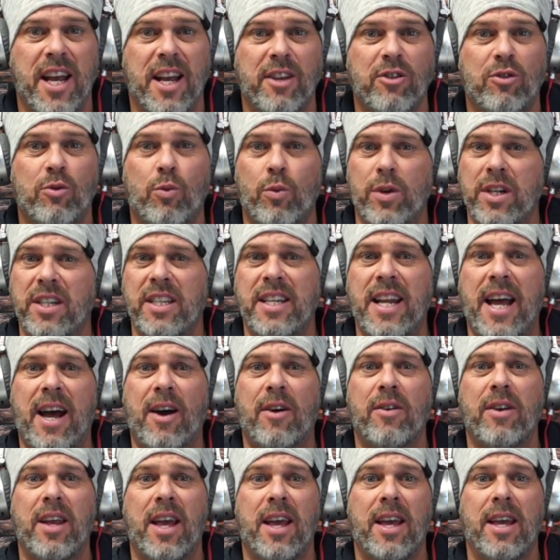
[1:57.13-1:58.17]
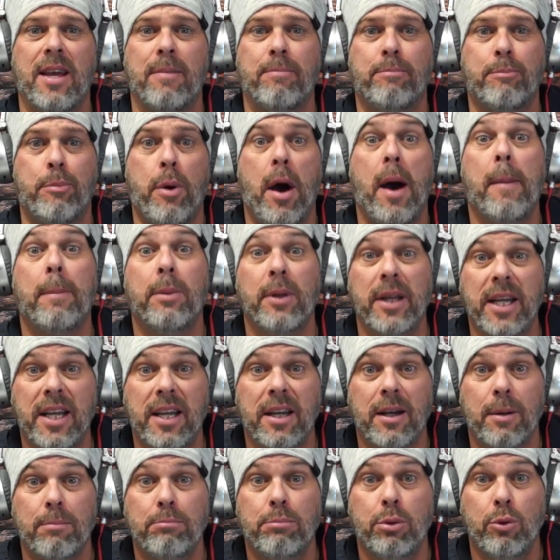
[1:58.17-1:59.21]
has rented out a
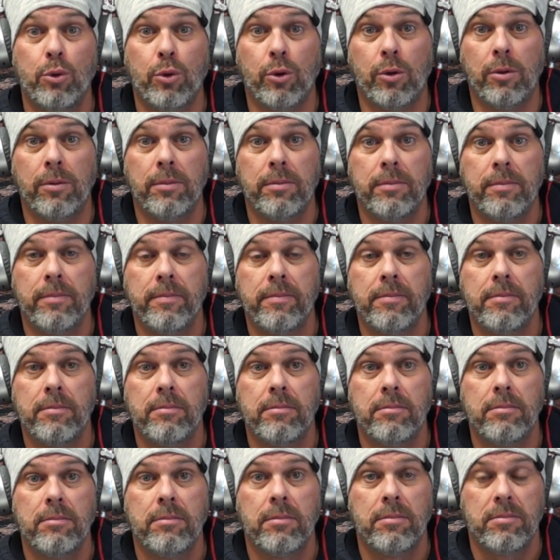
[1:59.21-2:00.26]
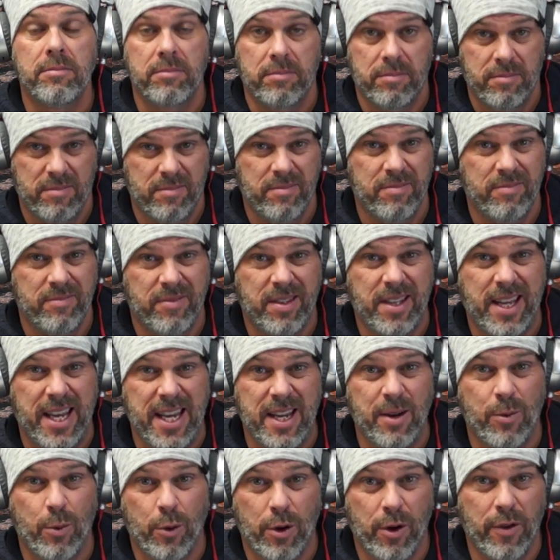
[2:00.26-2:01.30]
public pool.
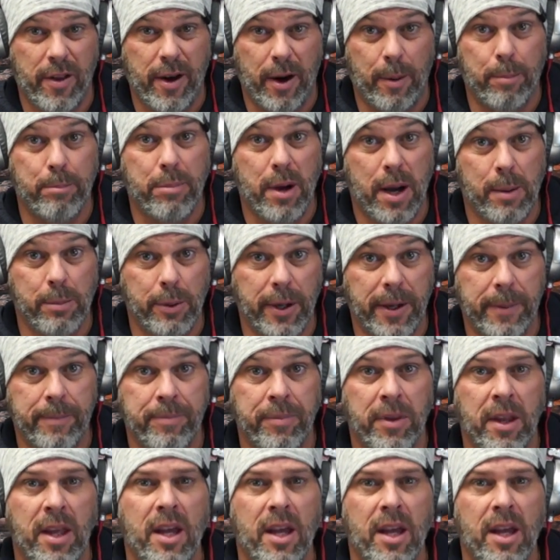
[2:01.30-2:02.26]
Key word there, public.